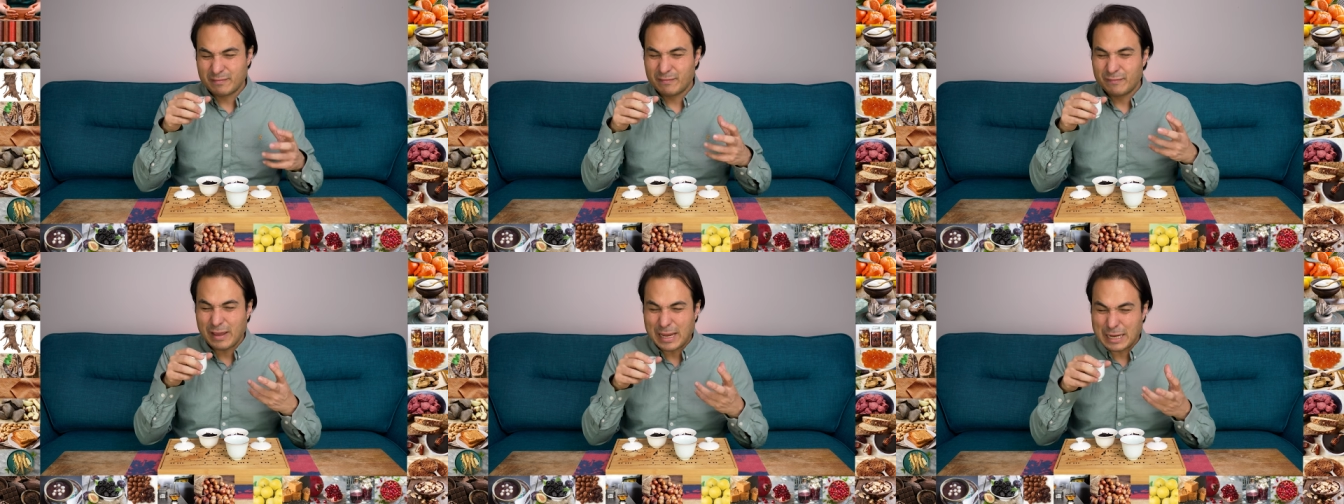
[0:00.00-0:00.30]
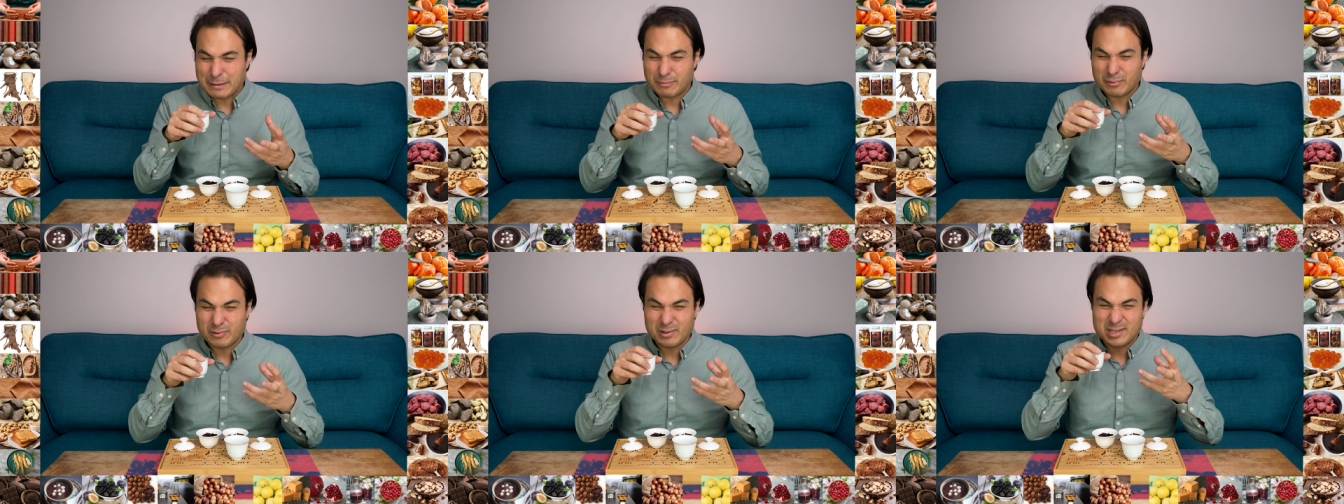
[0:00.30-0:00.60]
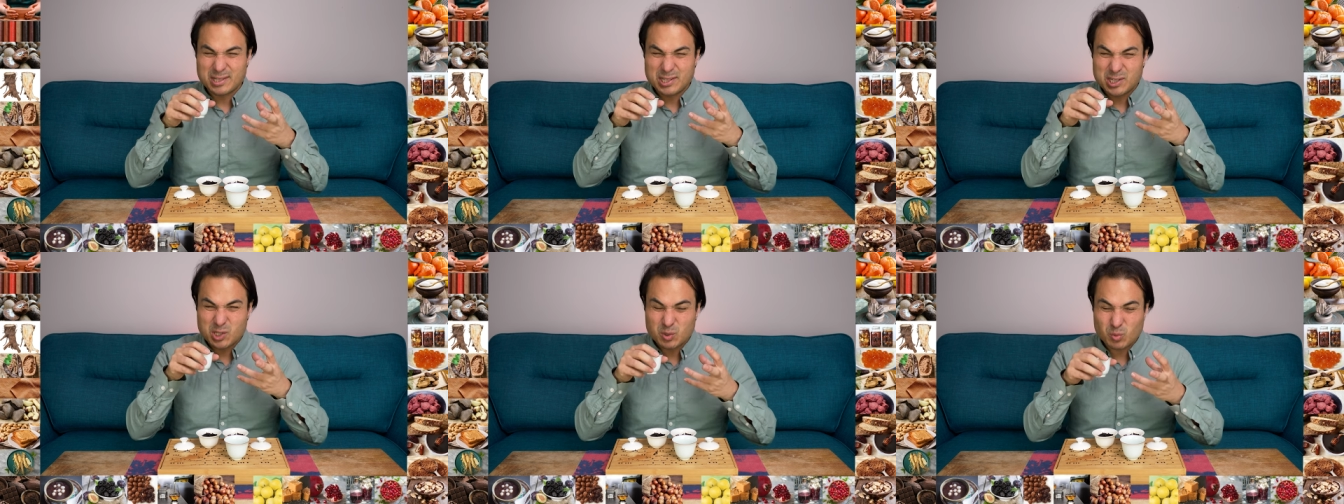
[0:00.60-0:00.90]

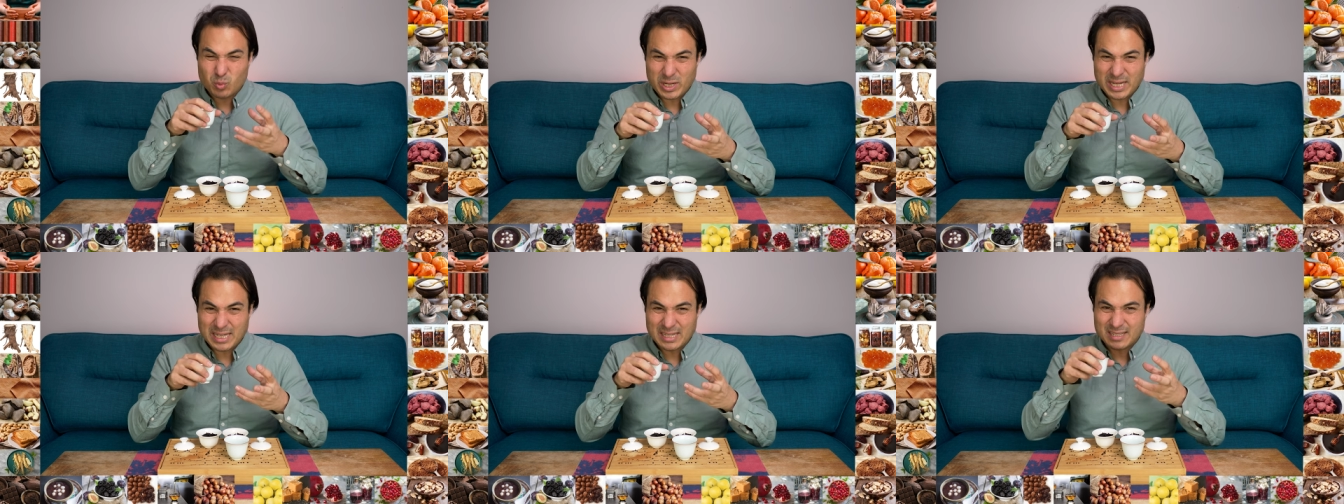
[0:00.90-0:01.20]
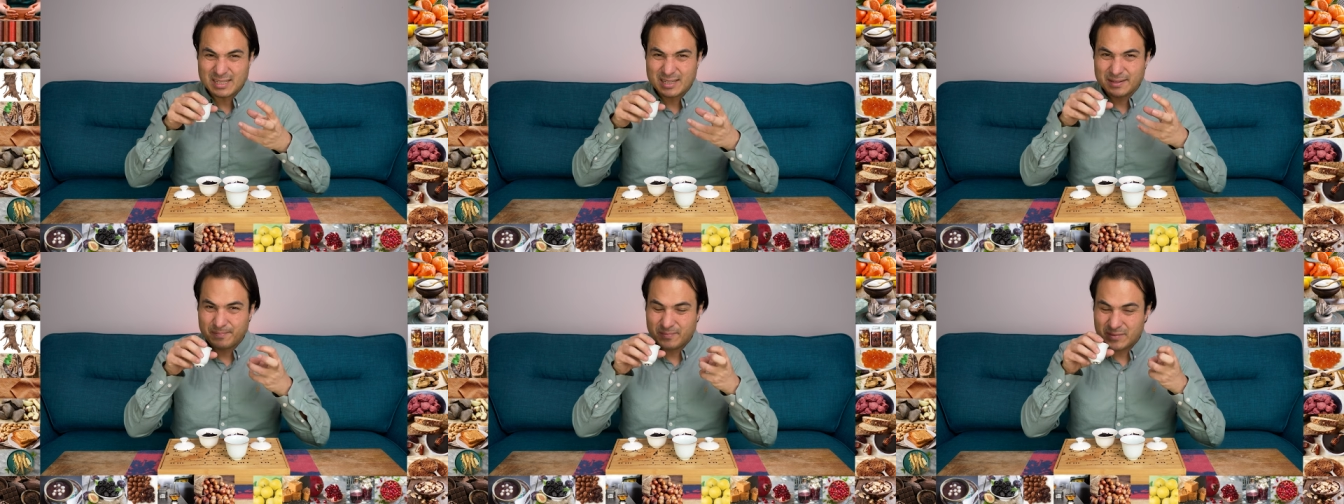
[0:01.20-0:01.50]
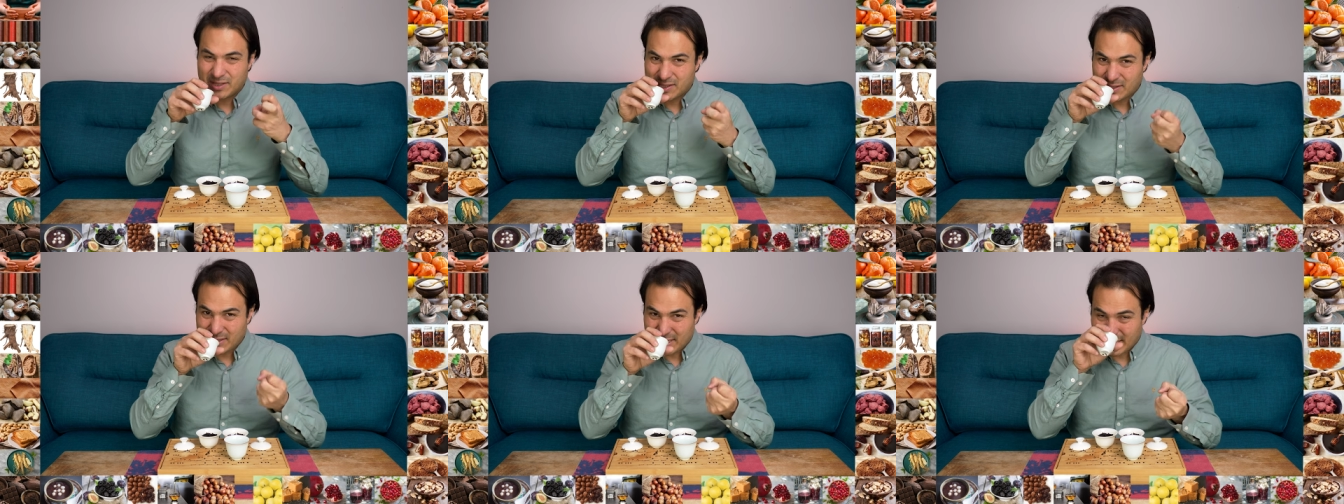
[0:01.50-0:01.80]
vaporous, sweet,
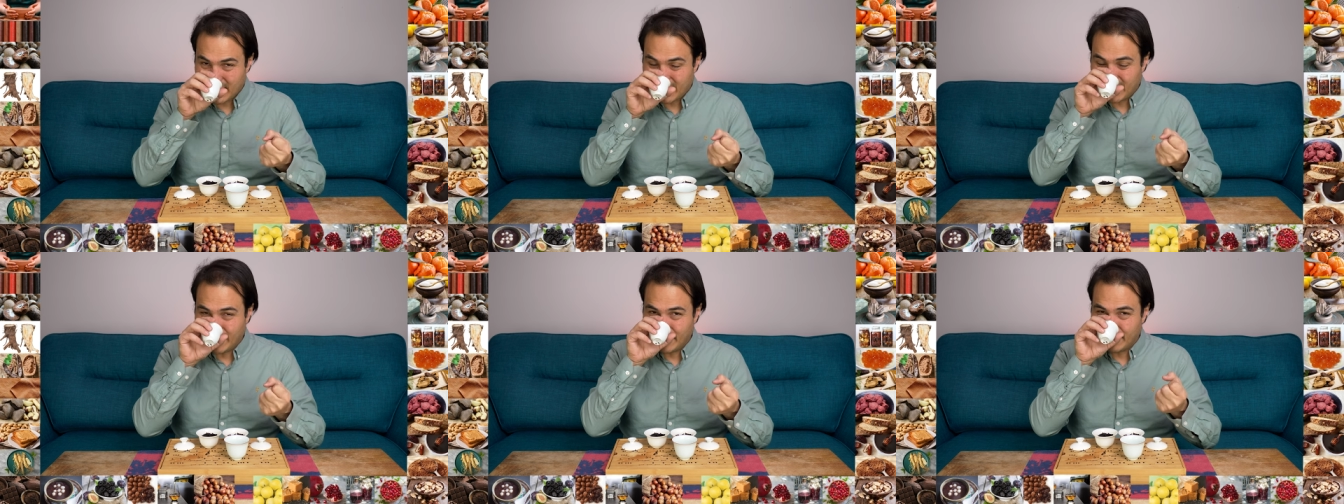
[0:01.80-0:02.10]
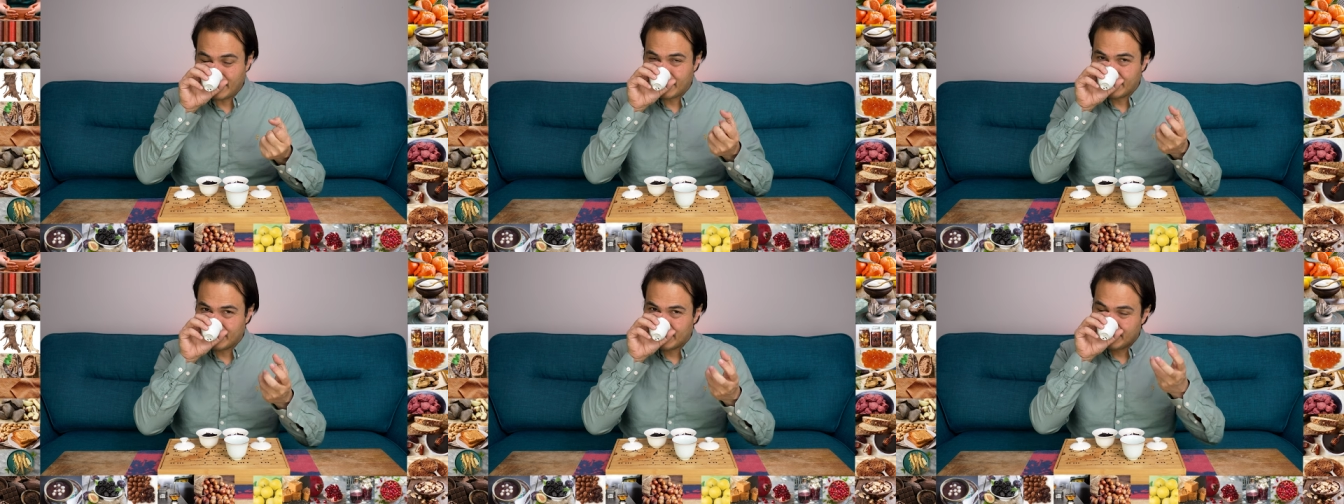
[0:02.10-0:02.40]
sticky